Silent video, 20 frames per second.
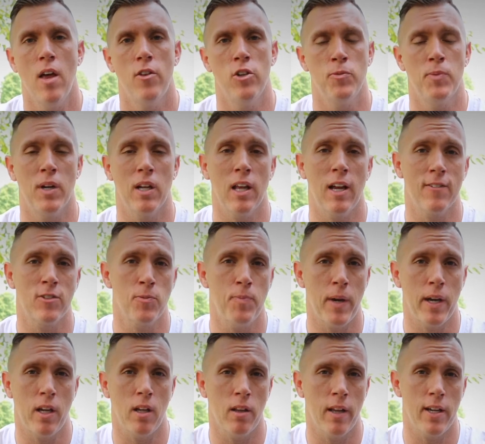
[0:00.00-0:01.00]
There's been a lot of
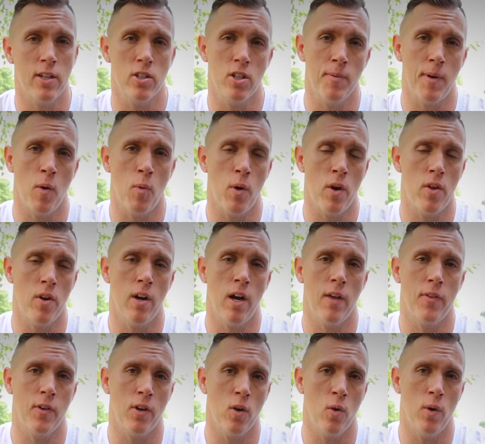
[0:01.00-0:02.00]
speculation about whether or
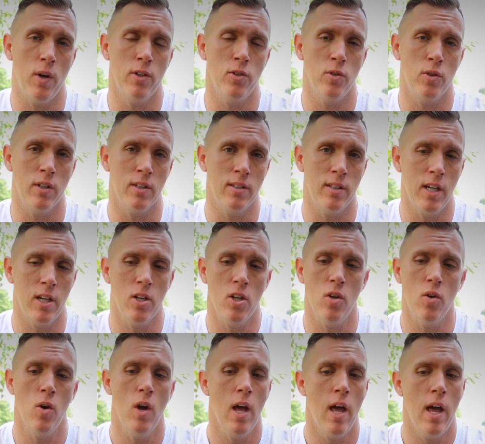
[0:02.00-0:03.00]
not they're going to continue,